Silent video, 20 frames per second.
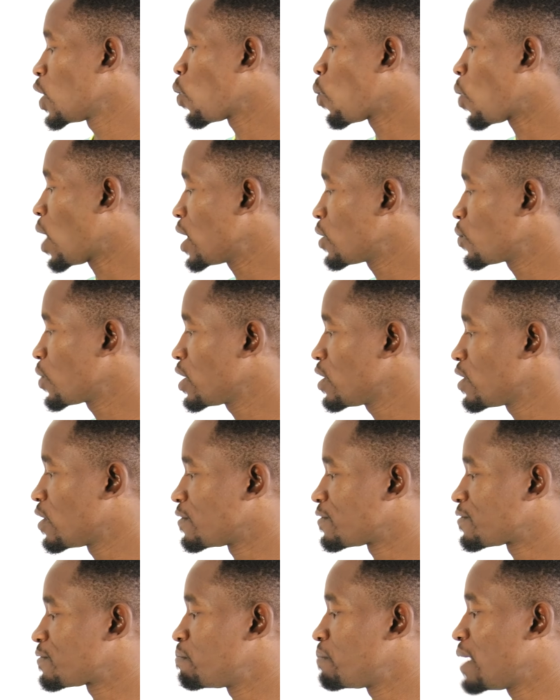One way
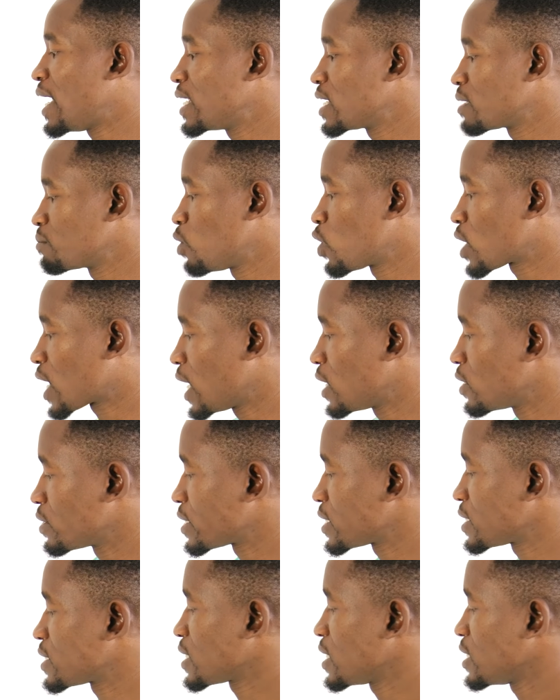of burning more
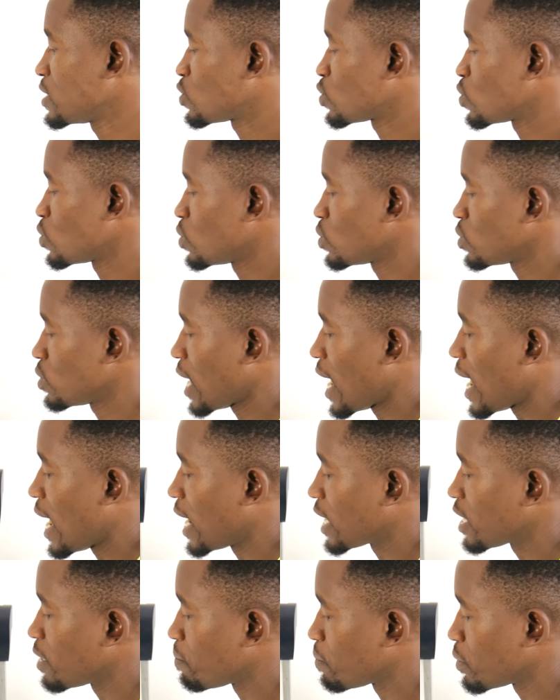calories is to
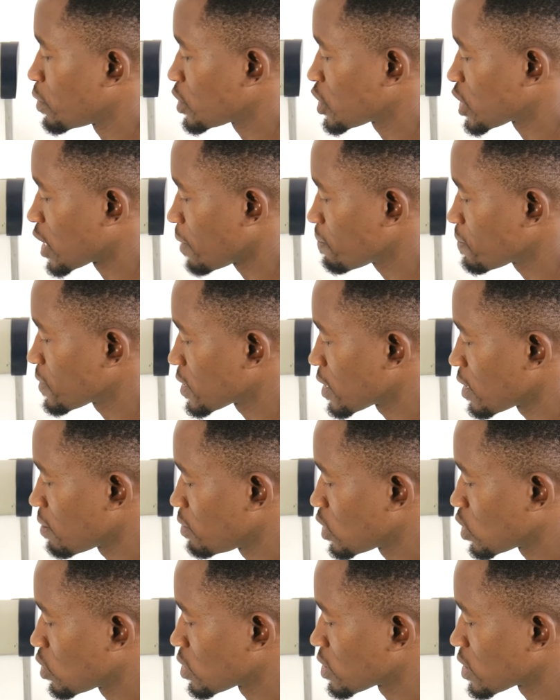add push-ups,
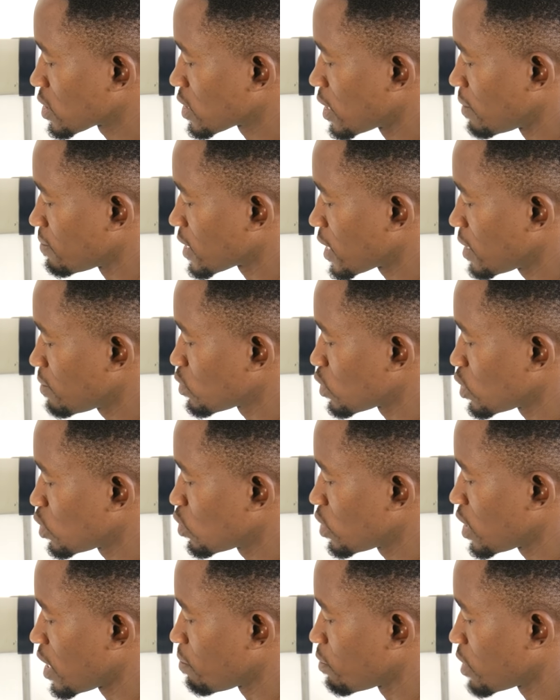because sometimes we
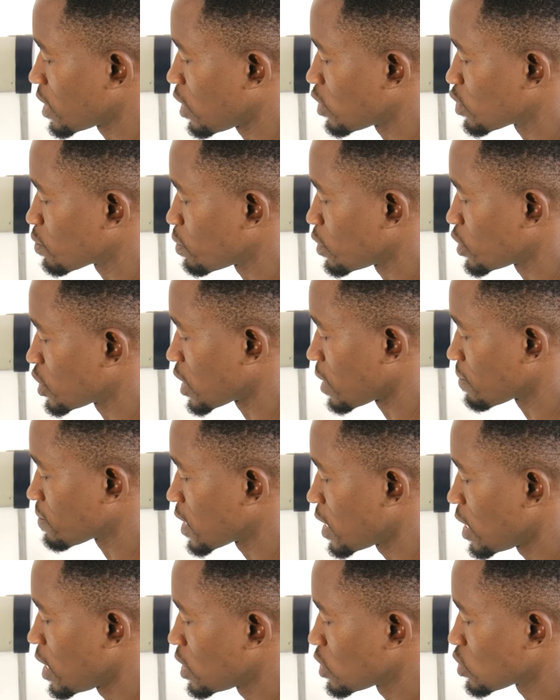do them without
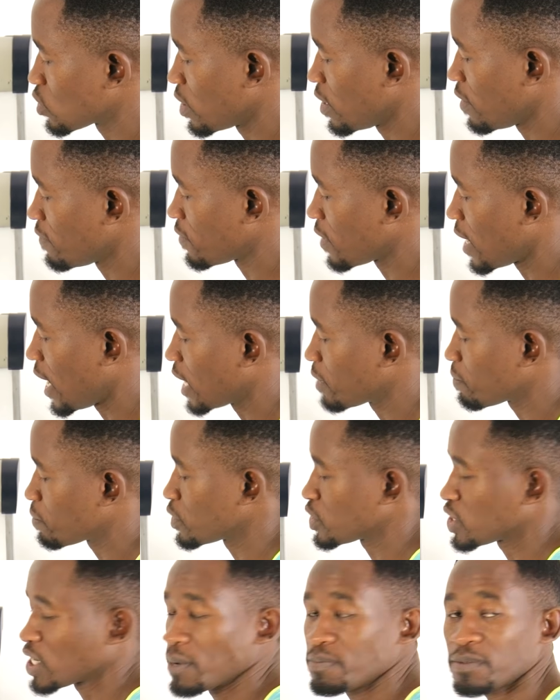push-ups. So if you add
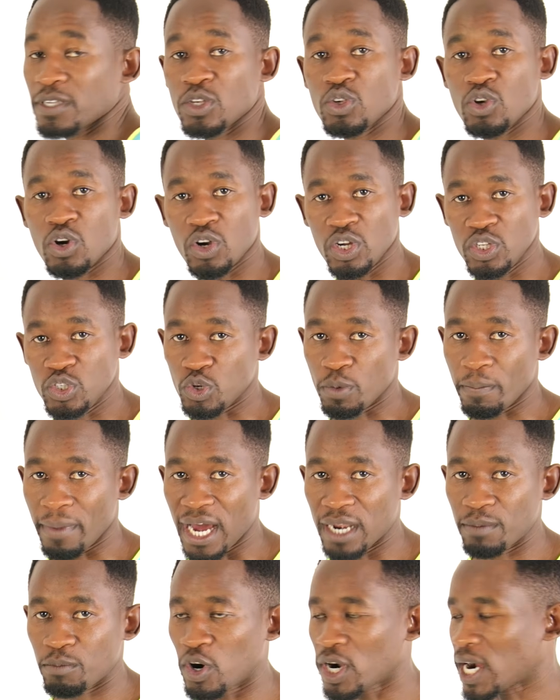push-ups, you're going to
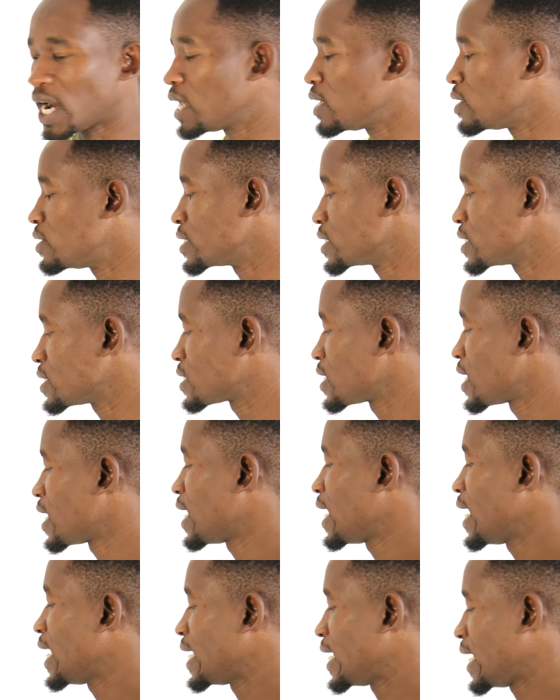burn more calories.
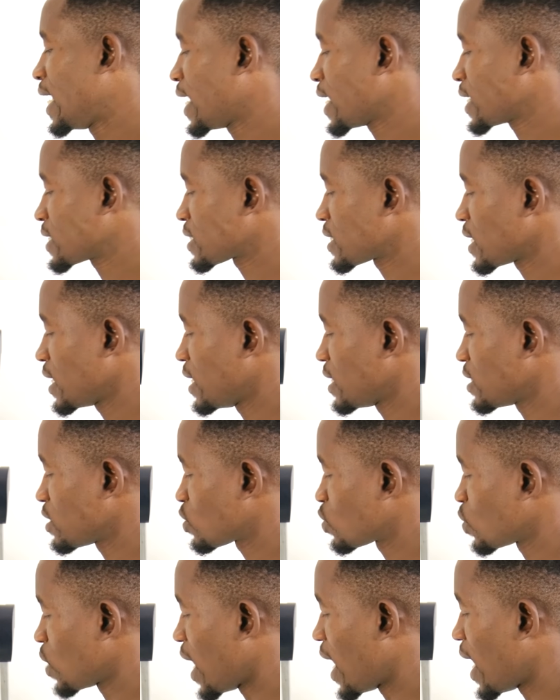Next is
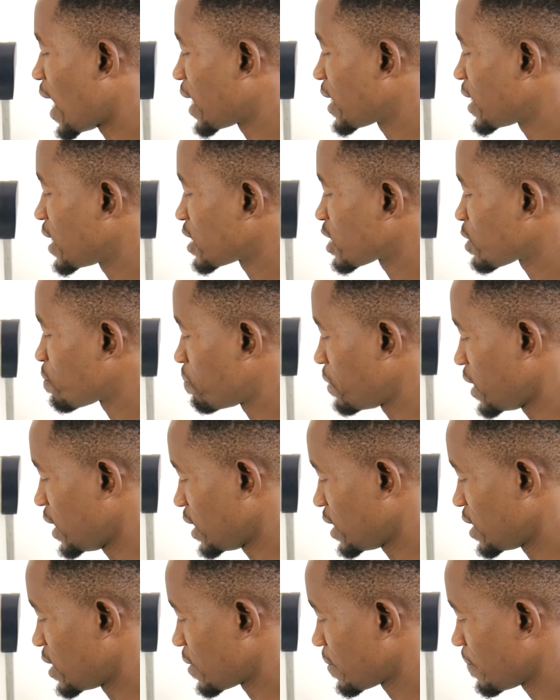to add
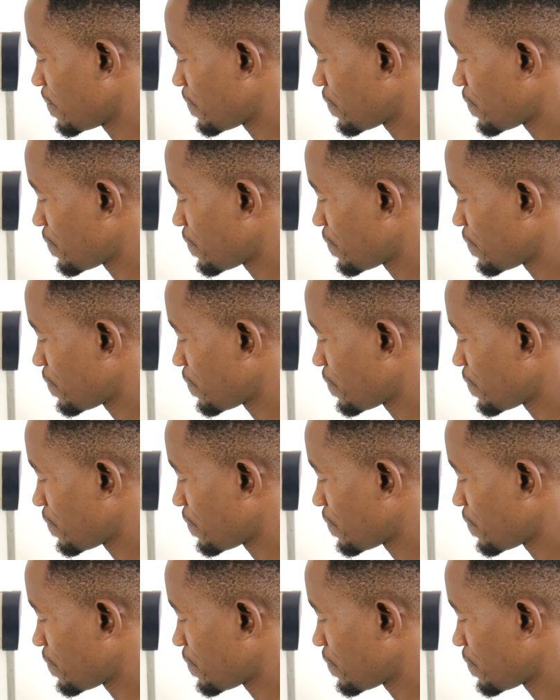speed.